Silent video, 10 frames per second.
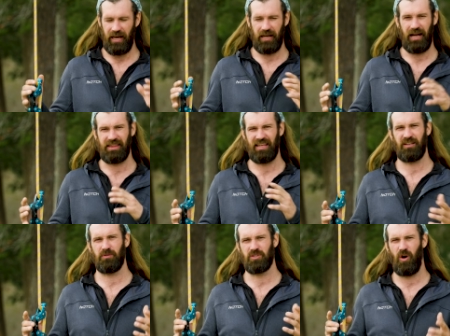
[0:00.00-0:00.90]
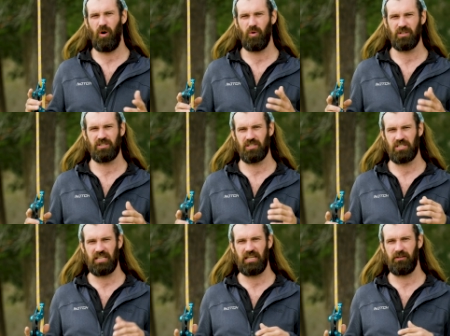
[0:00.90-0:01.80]
And I think there was always
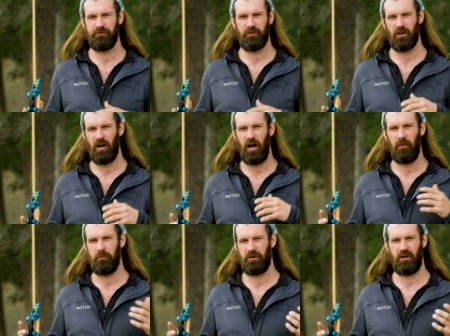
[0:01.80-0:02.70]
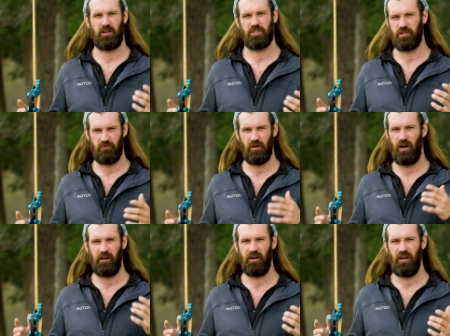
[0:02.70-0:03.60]
this need for a production run,